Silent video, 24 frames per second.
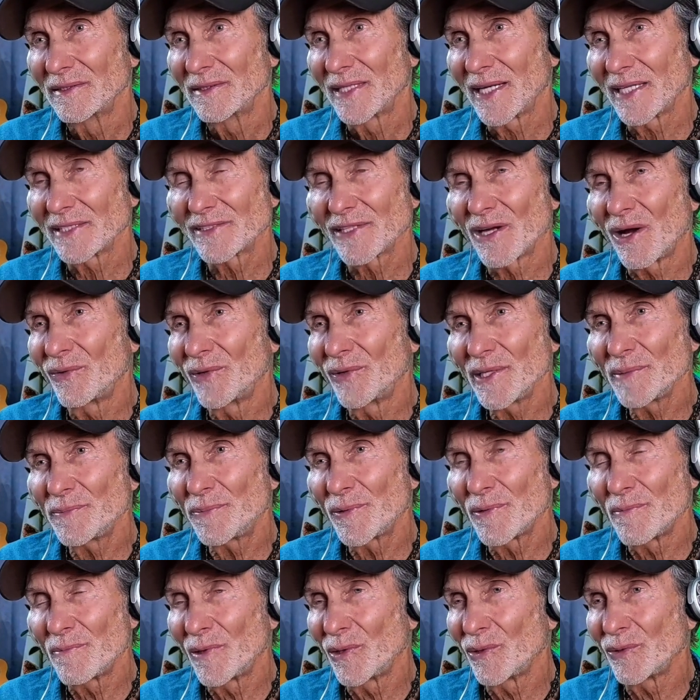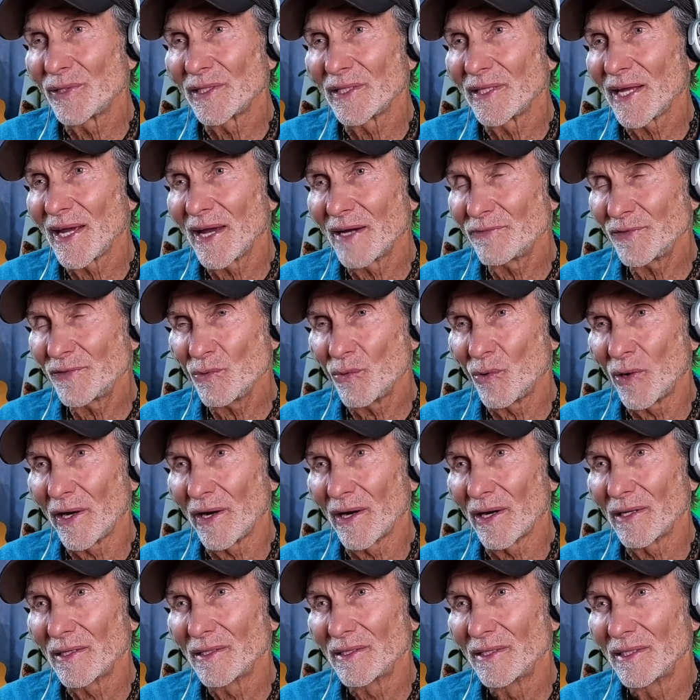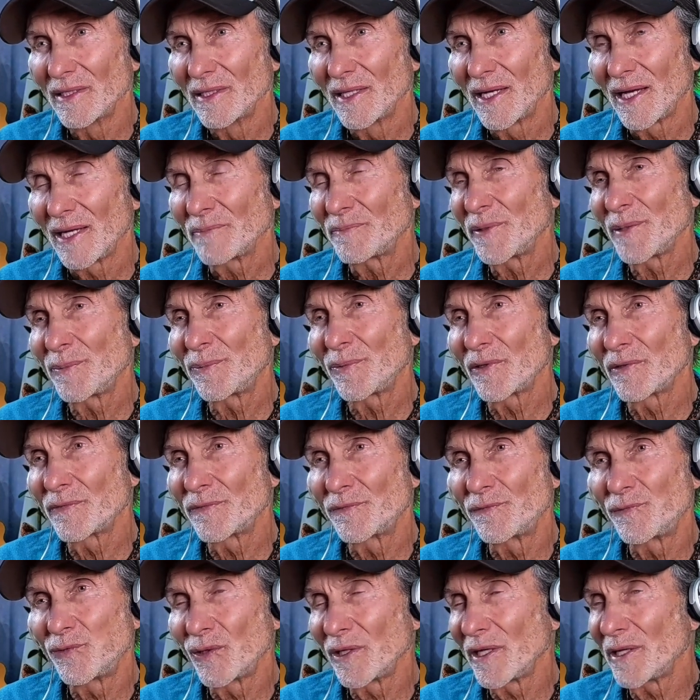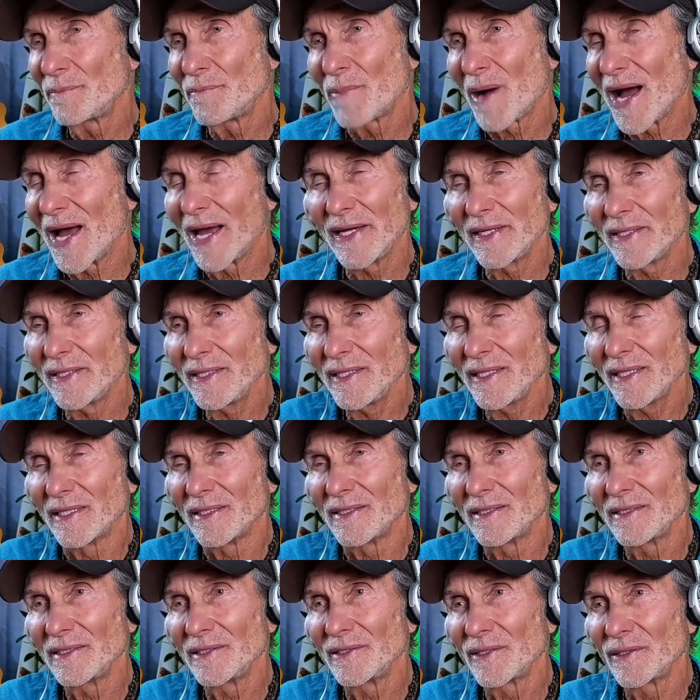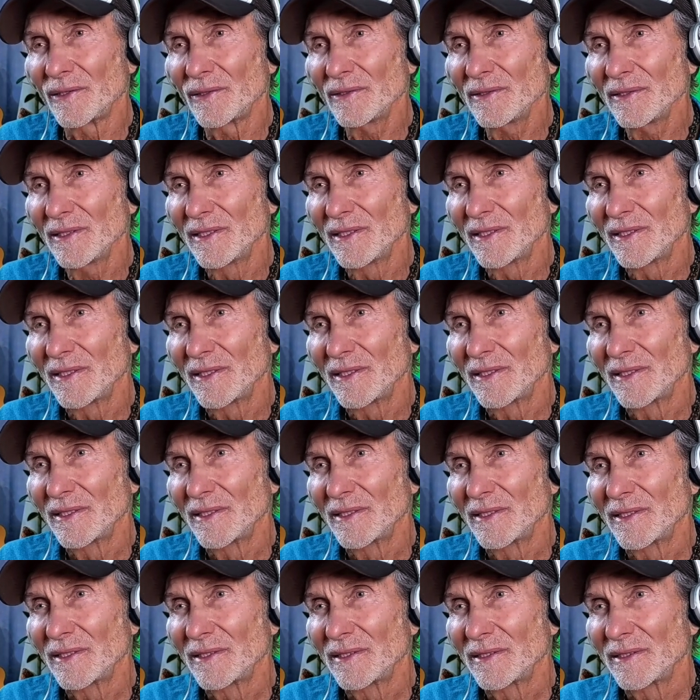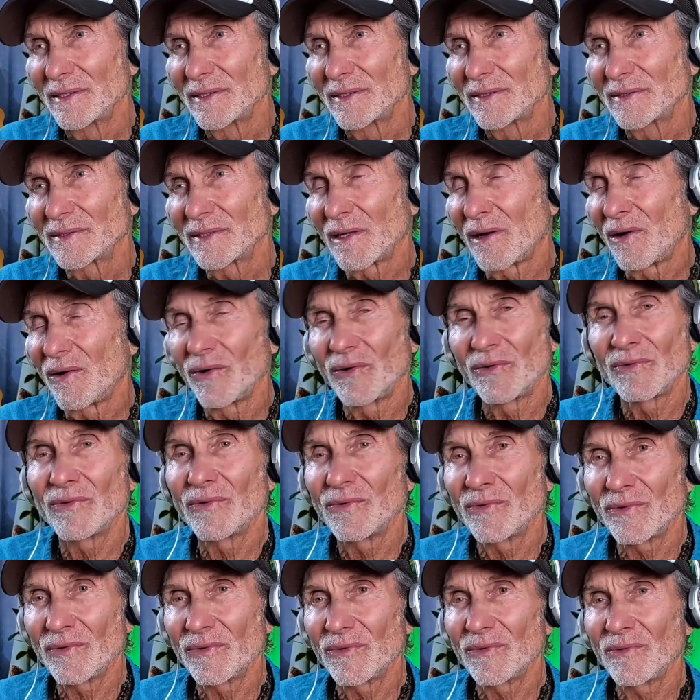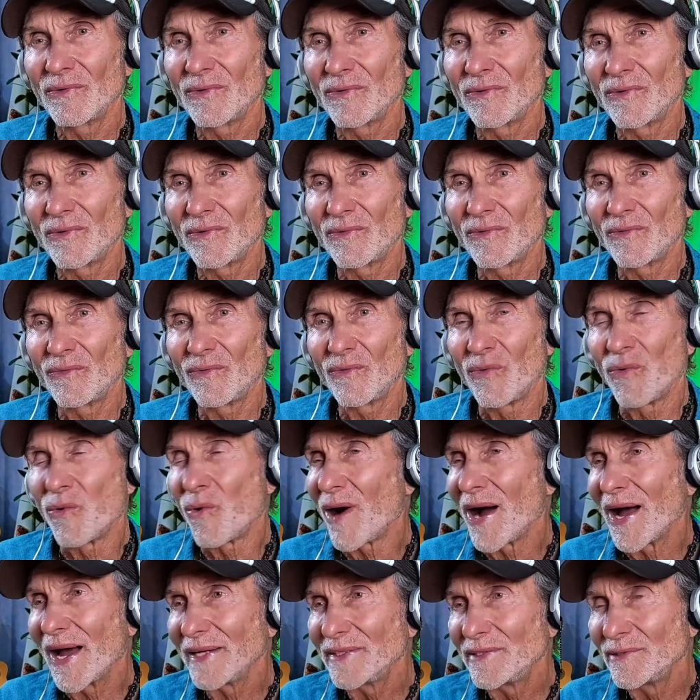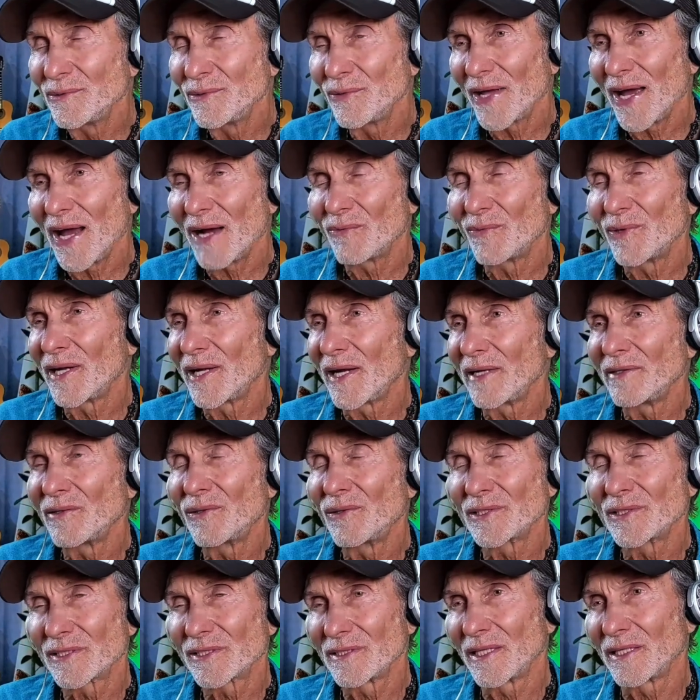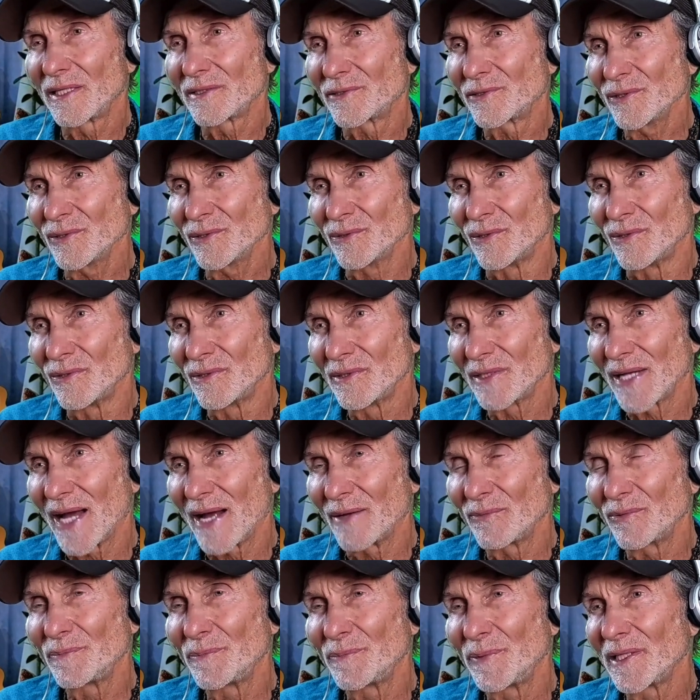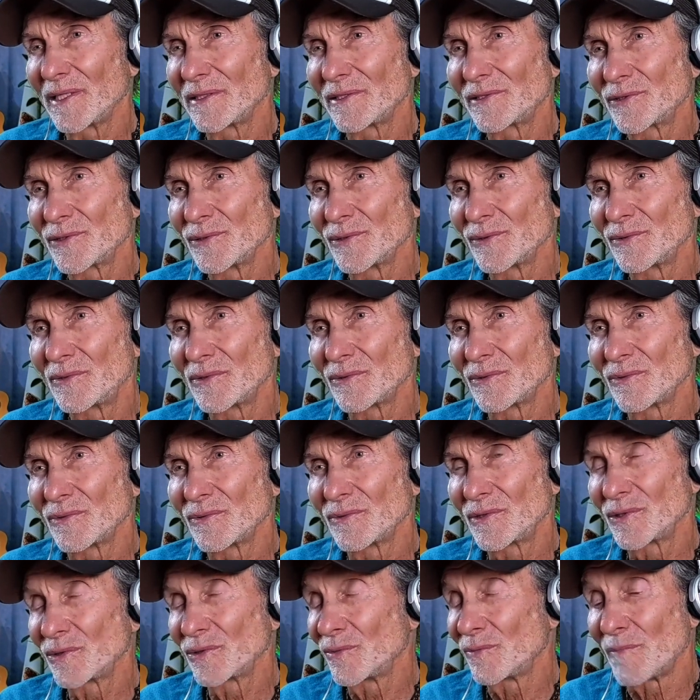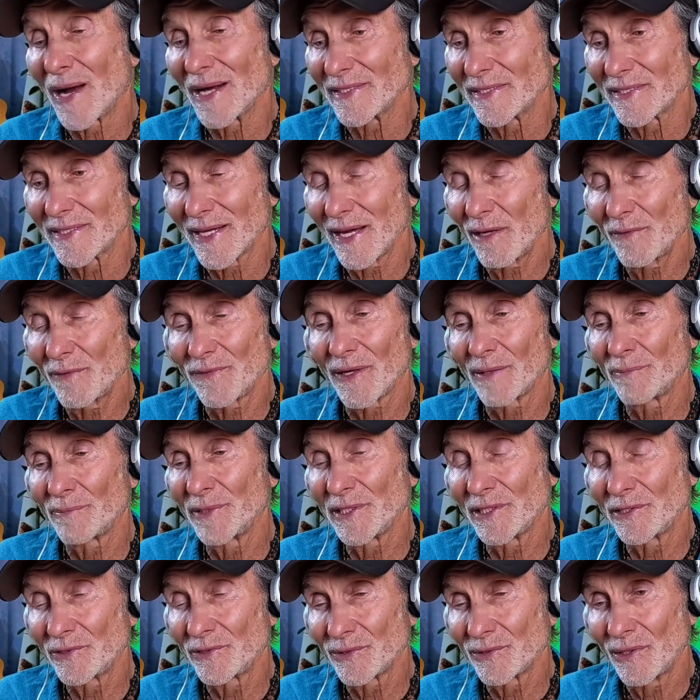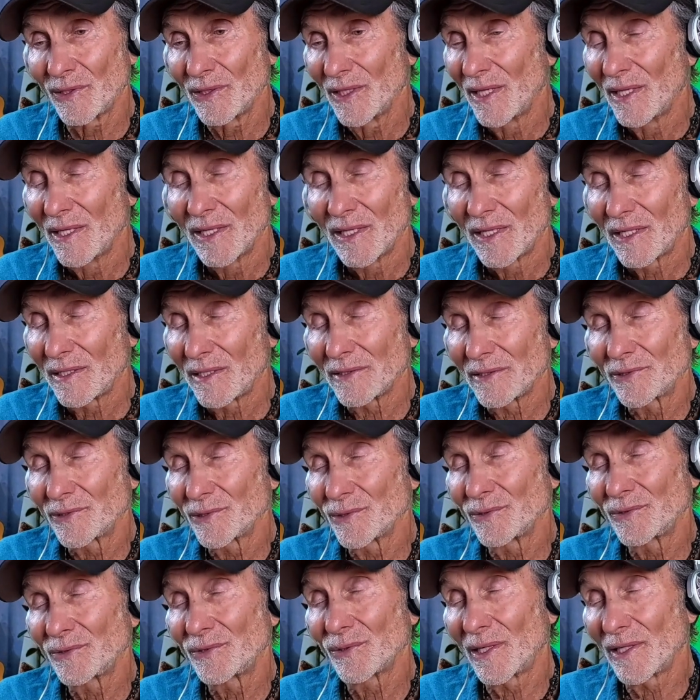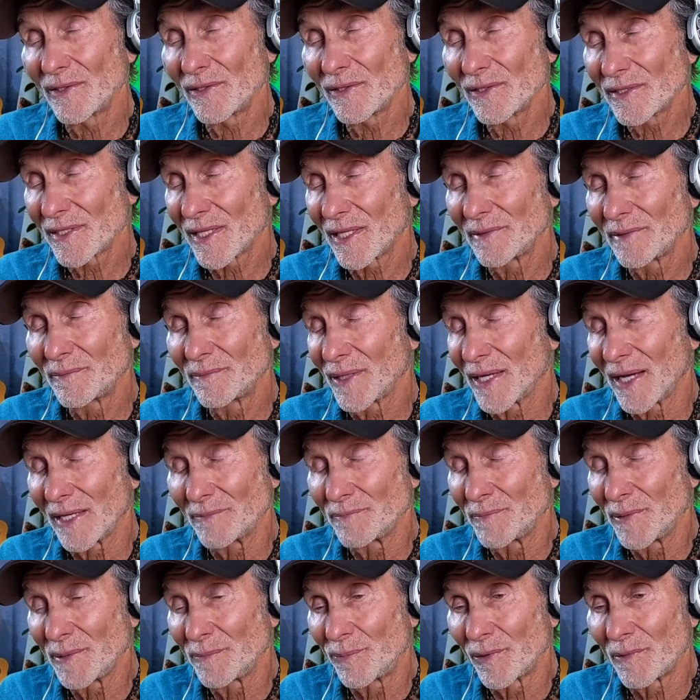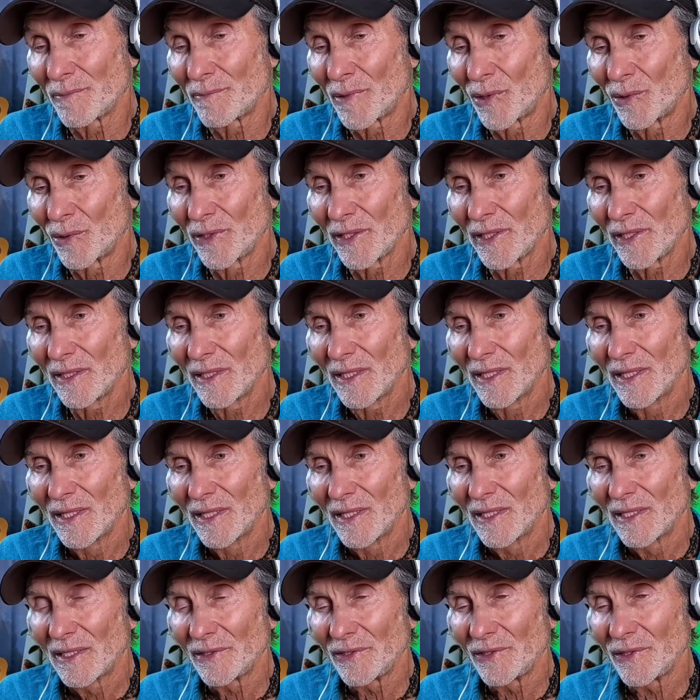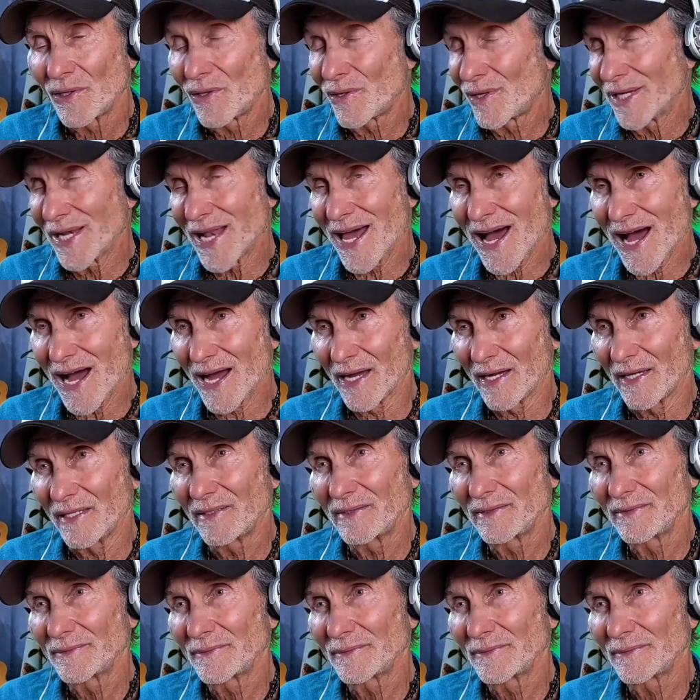It's already promoted everywhere, and people are fully buying in, So why do that when I know it's not true? I would be untrue to myself. I'd be untrue to others. I'd be promoting, a lie.